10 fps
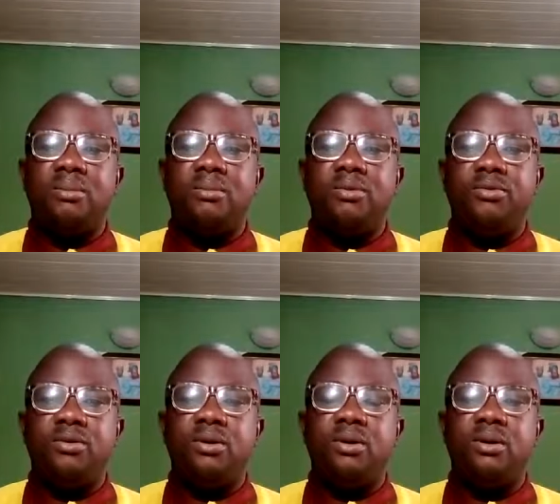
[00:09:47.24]

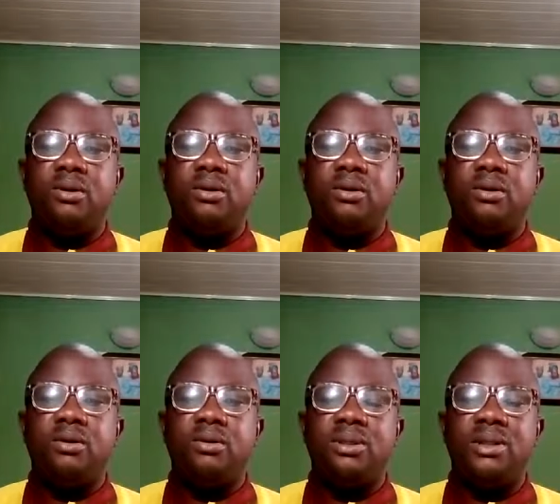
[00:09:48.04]
before
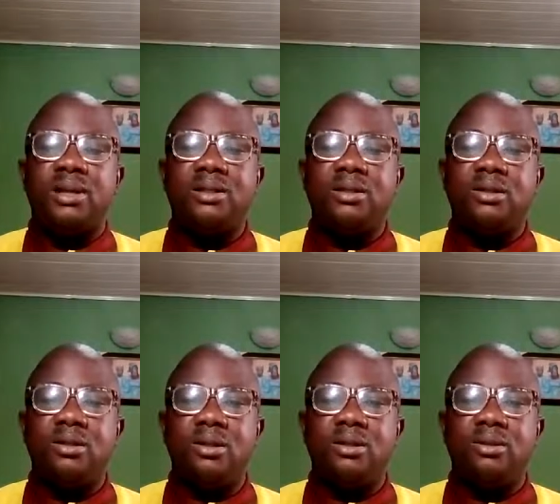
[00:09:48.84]
you start
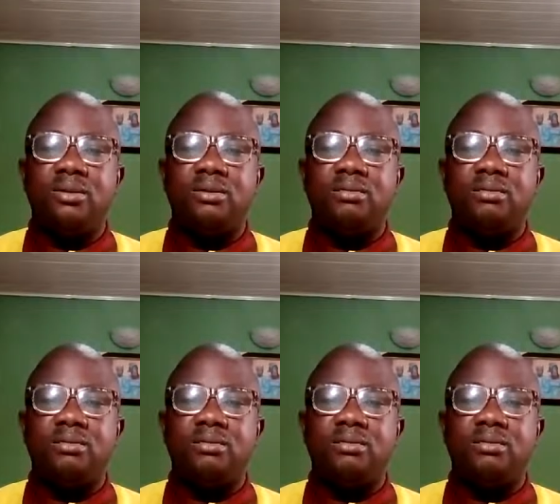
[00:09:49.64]
installation,